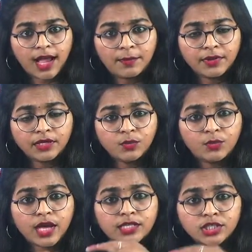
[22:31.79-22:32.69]
We are
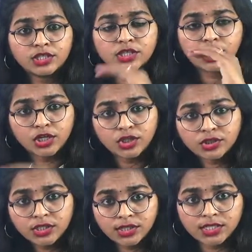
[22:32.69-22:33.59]
just reducing the
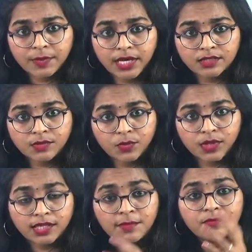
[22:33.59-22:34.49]
space between them. We
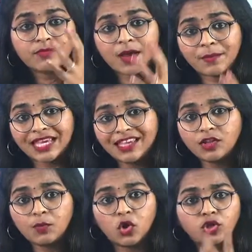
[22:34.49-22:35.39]
are making the
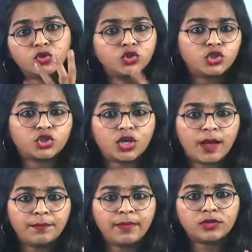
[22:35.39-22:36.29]
molecules to come
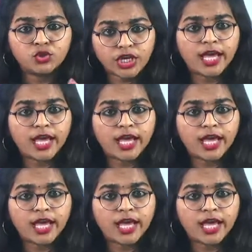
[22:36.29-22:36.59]
together.